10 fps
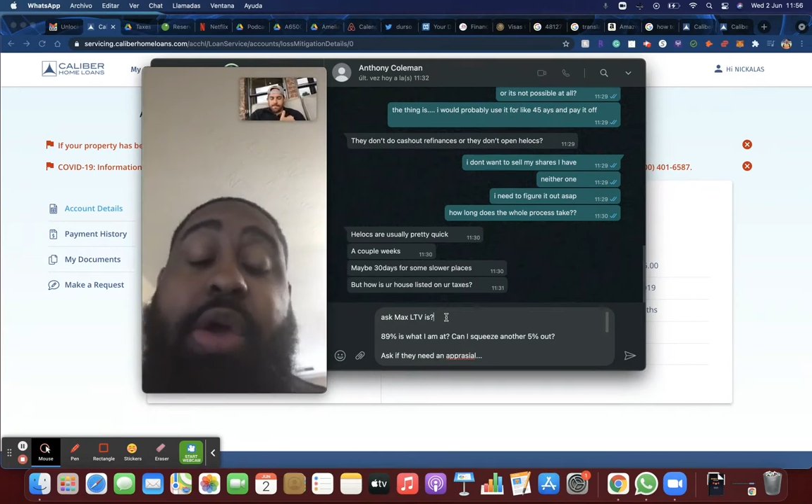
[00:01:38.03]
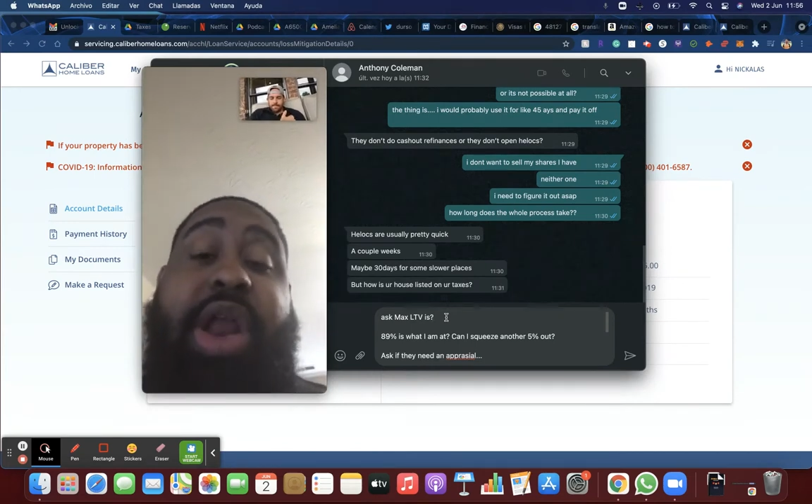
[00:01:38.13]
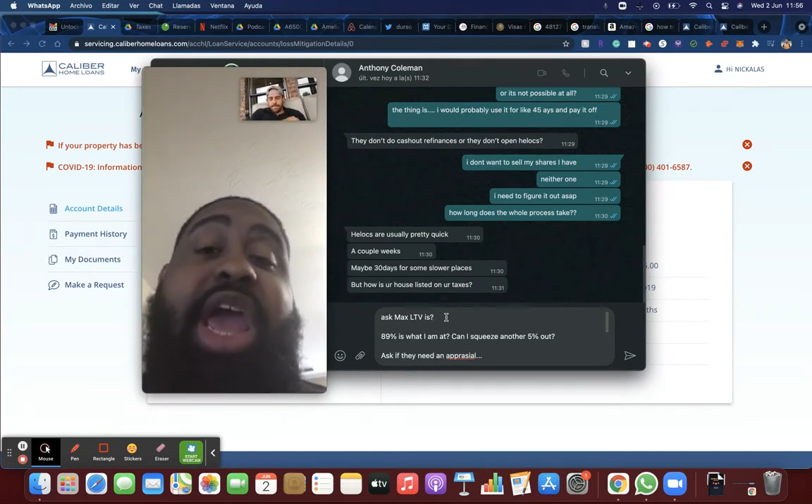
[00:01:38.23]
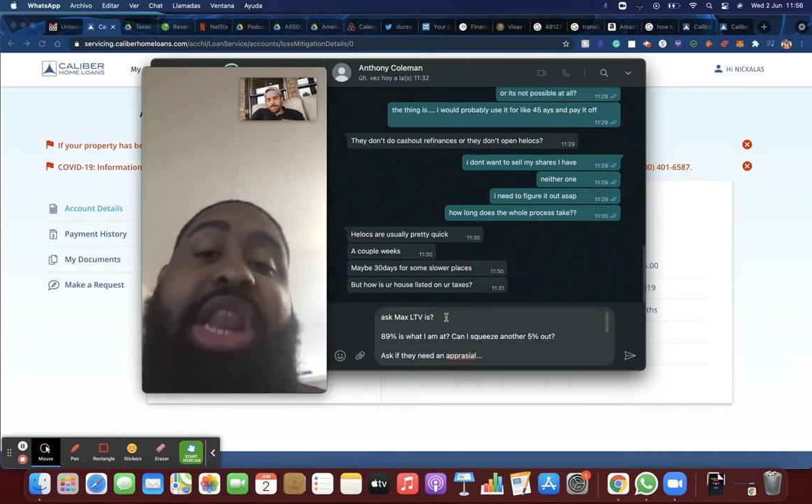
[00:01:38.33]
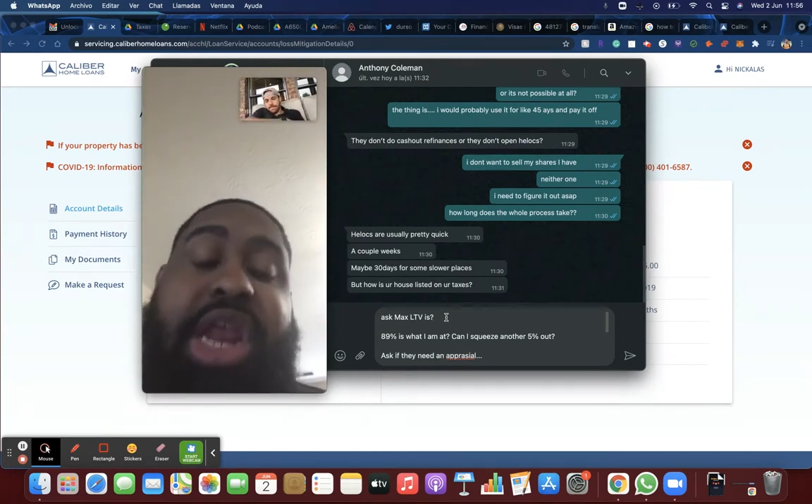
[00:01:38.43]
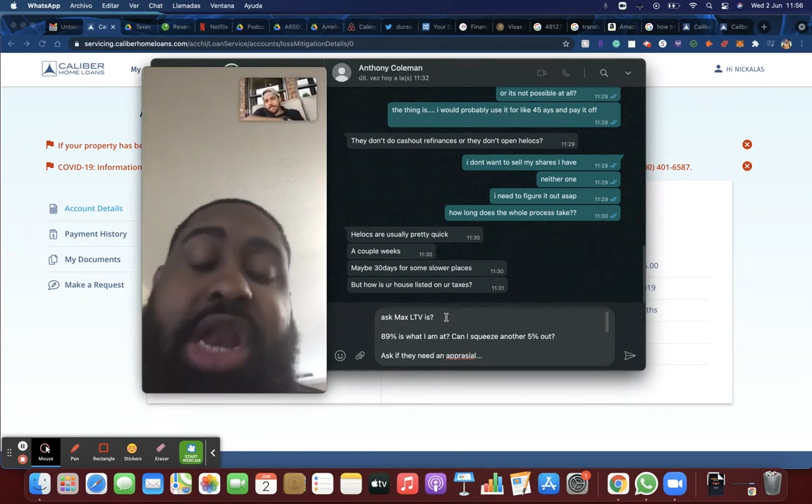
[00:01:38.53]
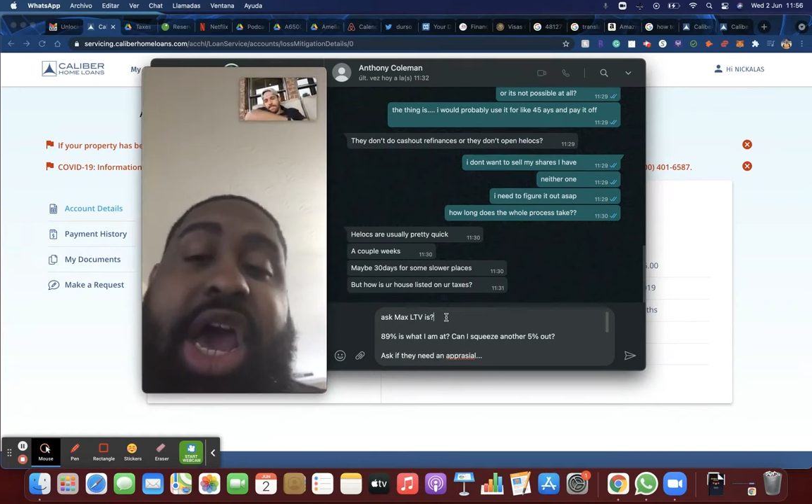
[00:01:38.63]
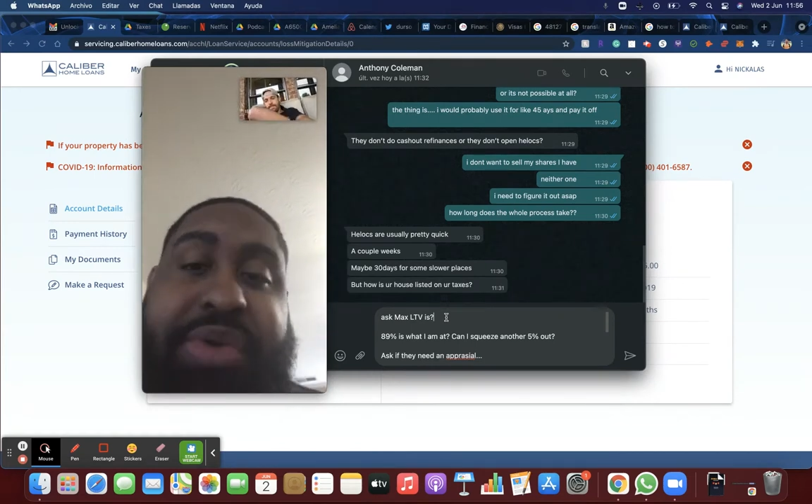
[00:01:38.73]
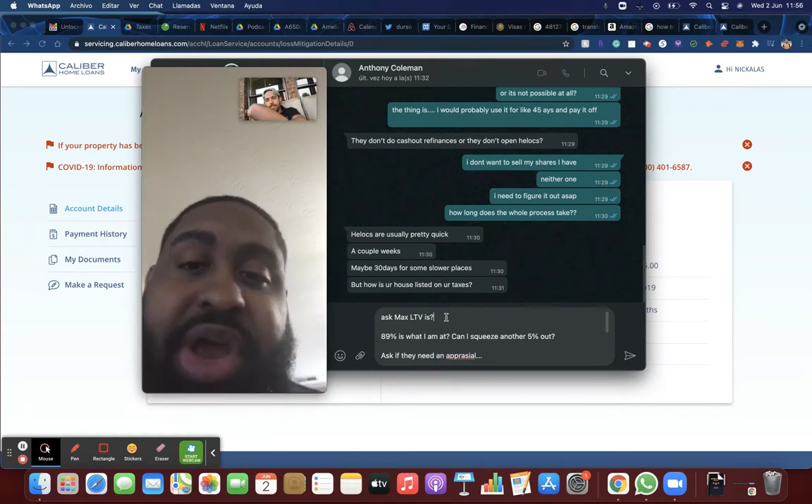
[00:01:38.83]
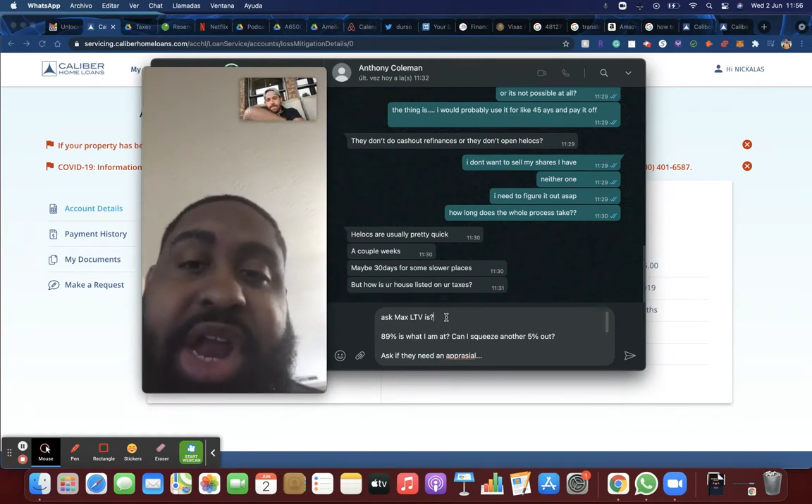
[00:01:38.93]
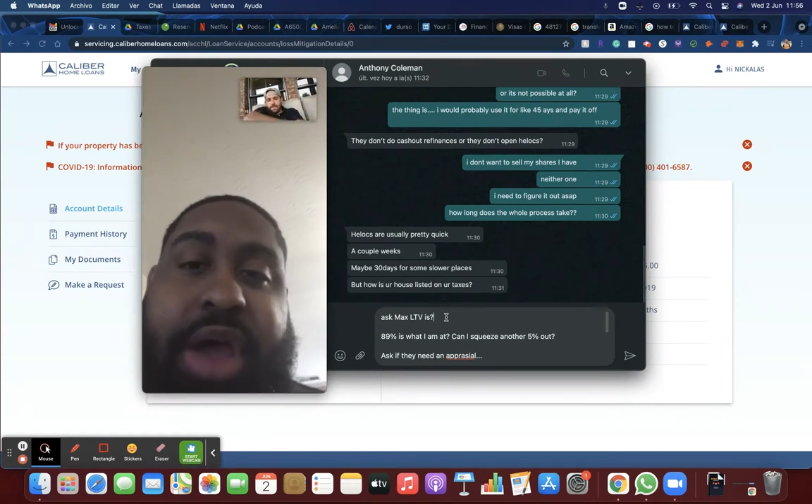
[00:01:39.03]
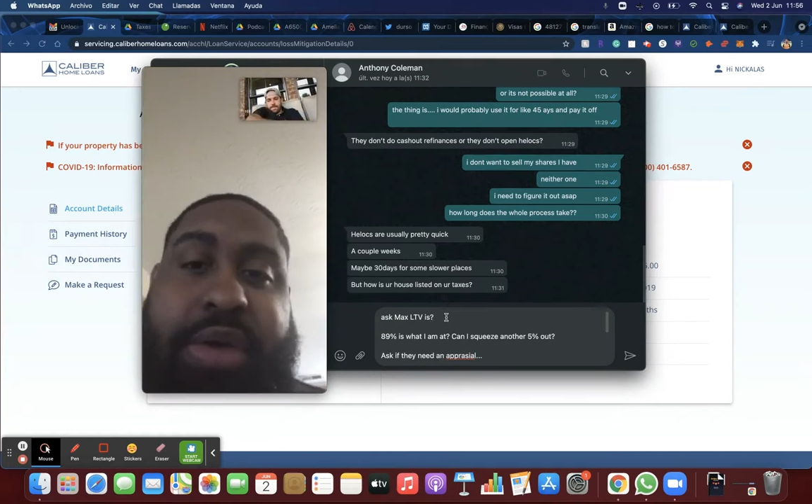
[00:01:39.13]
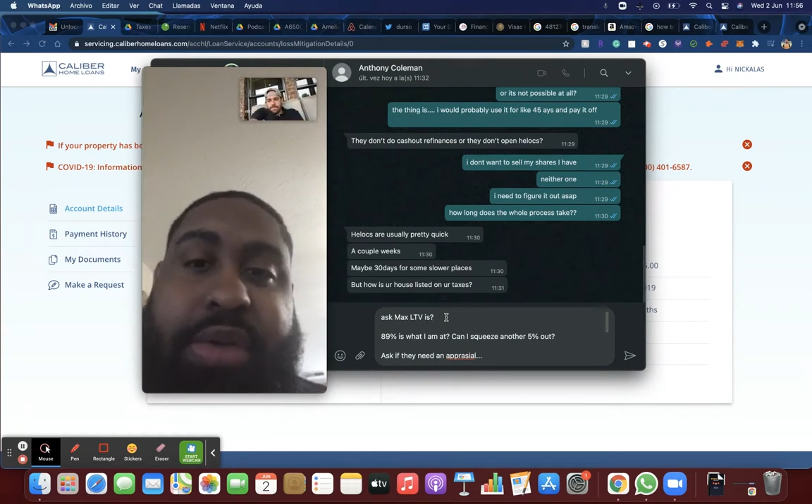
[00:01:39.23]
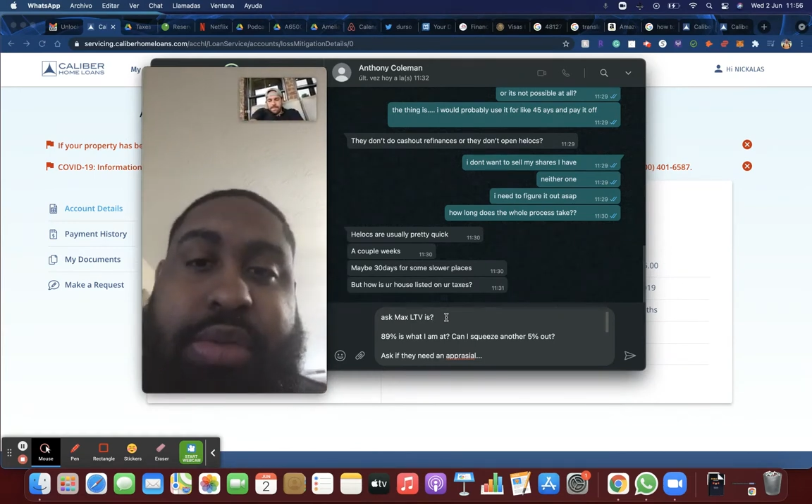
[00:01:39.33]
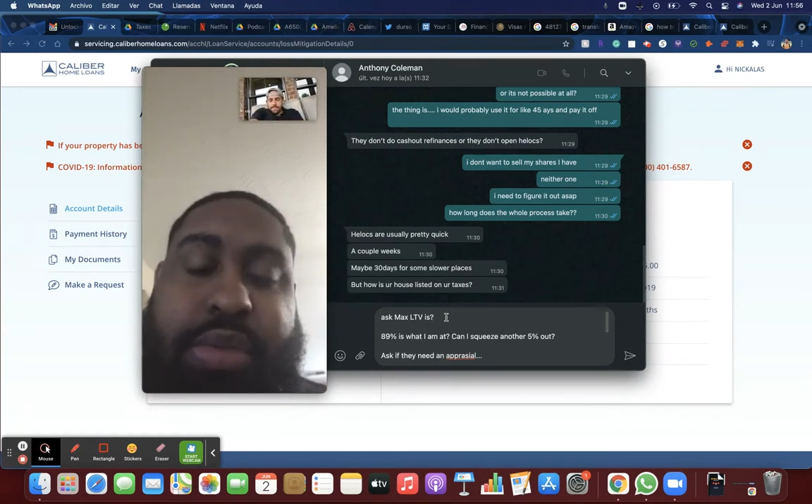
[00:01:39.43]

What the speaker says: You're at 89 right now.